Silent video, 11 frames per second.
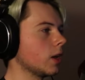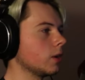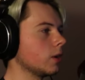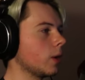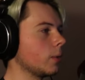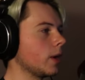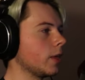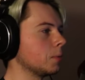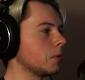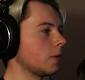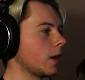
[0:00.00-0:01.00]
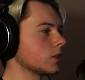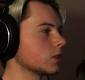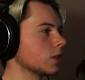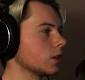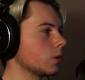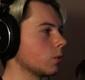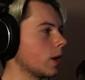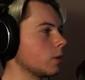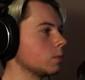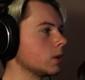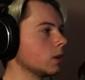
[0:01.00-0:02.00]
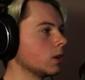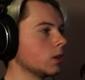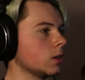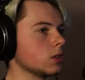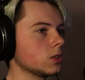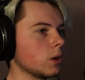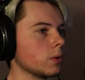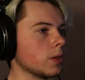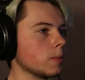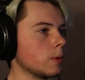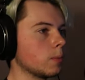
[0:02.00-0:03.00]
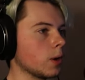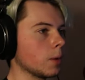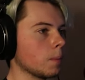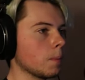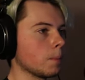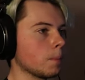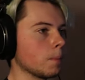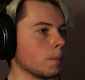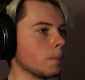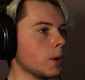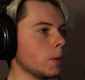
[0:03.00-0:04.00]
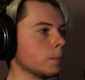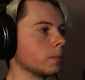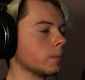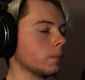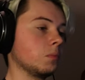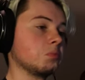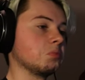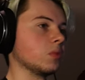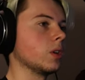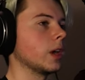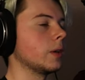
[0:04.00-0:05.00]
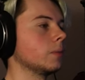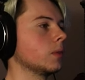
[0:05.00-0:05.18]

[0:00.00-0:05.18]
I don't know why that would be fast. Or why it would be slower than the boomerang. Boom. Okay.